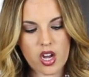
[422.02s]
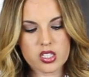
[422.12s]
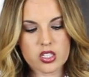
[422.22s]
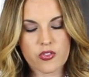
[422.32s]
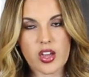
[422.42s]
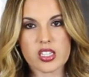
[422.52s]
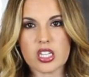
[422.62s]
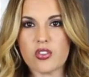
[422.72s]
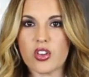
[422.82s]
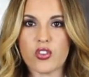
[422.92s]
cost
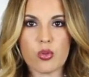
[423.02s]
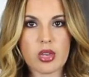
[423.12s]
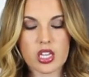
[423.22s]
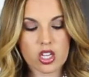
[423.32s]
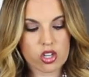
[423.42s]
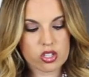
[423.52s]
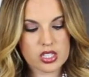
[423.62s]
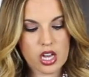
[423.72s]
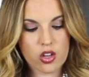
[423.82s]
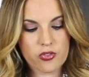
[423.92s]
effective if you make it
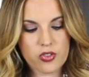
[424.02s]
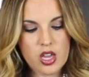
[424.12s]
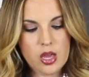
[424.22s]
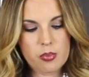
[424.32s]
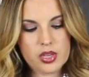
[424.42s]
yourself,